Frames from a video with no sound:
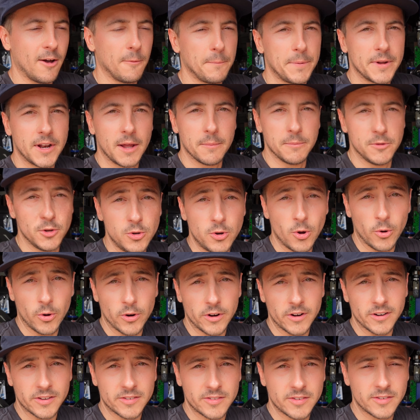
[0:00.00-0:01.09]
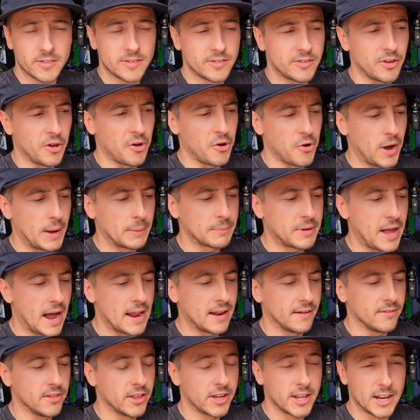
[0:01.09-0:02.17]
open up new doors. So I'm kind
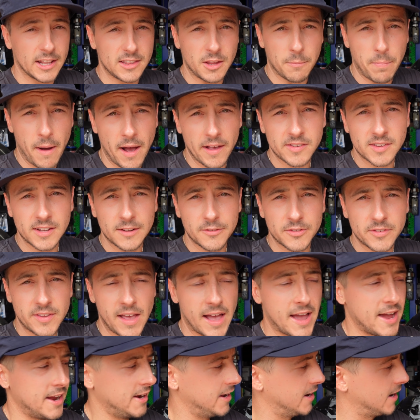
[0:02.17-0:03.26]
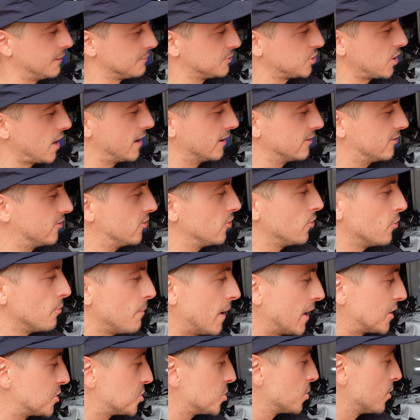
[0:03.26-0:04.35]
of looking at the positive side, and I'm trying to
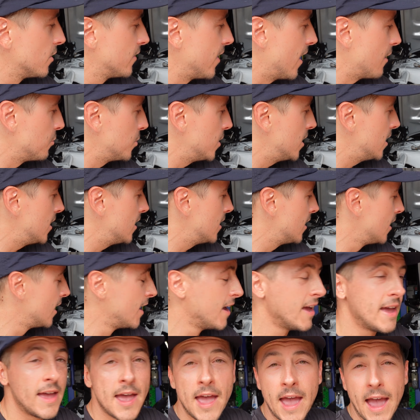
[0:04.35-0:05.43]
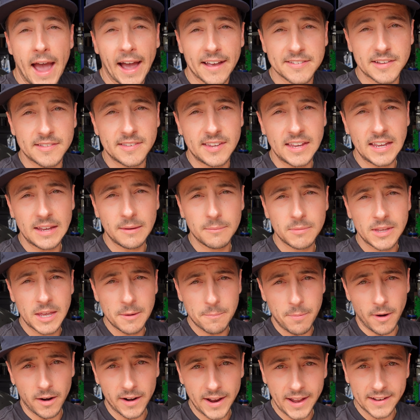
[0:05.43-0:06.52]
make sure that we, as a team,
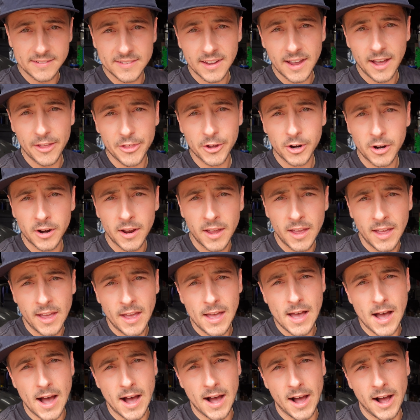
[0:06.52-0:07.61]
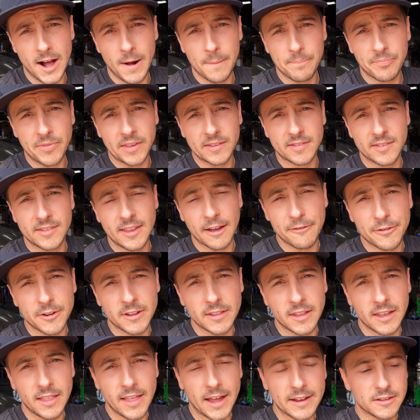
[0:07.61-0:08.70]
keep our head together. This is
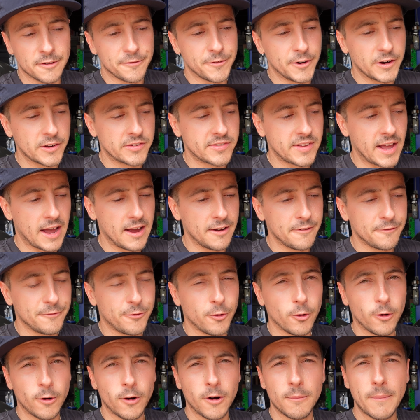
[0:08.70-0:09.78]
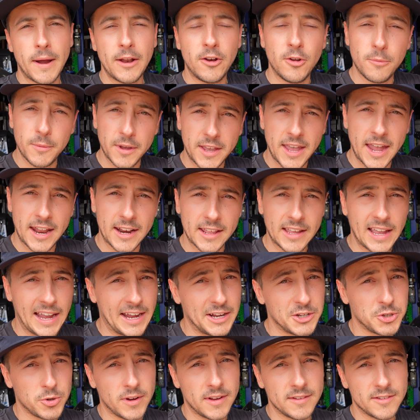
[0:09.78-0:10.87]
definitely like the first time for my new mechanic
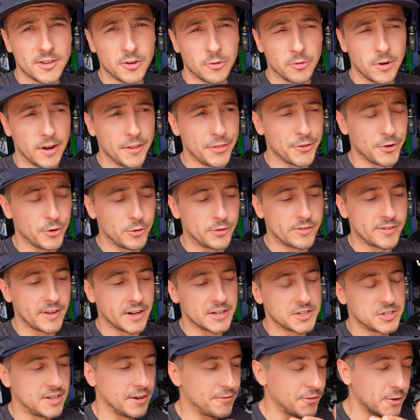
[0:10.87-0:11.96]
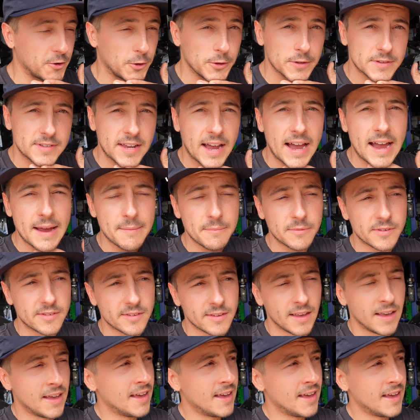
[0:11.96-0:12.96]
Adrian to run through such difficult times,